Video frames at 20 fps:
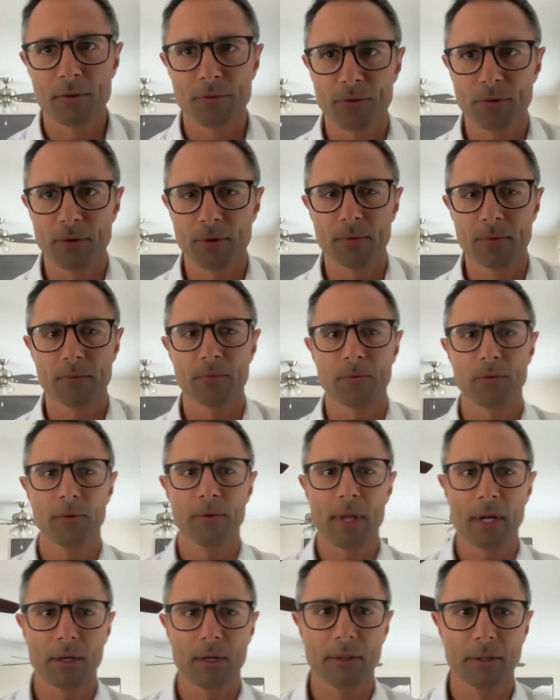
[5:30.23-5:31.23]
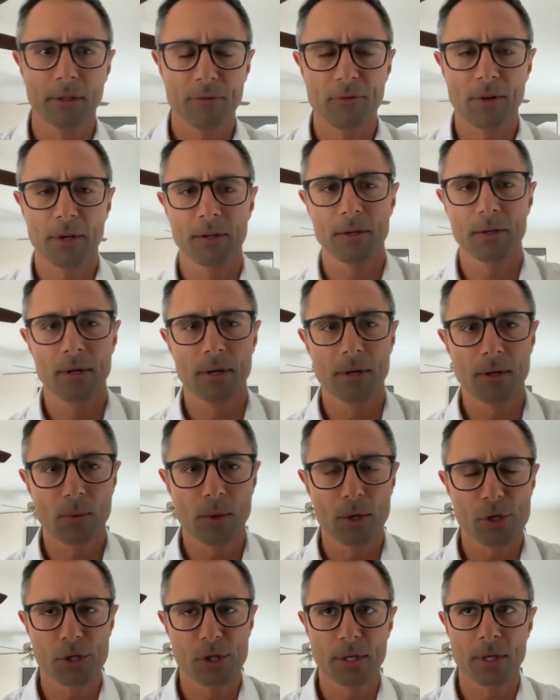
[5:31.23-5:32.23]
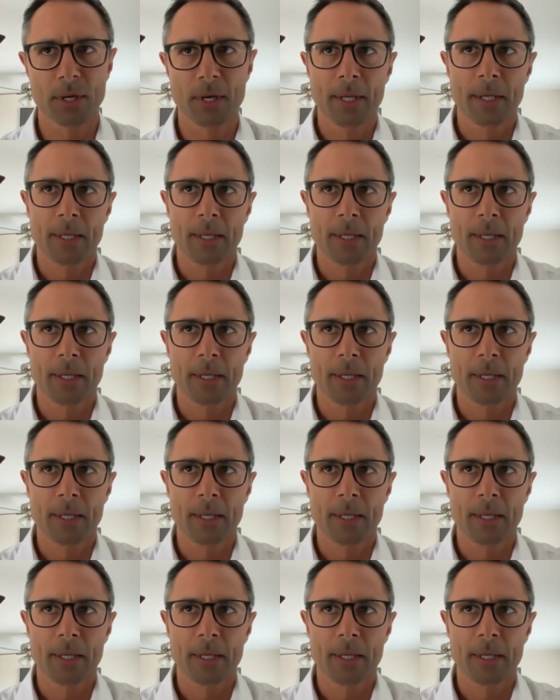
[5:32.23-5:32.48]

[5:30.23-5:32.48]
for that clarifying question.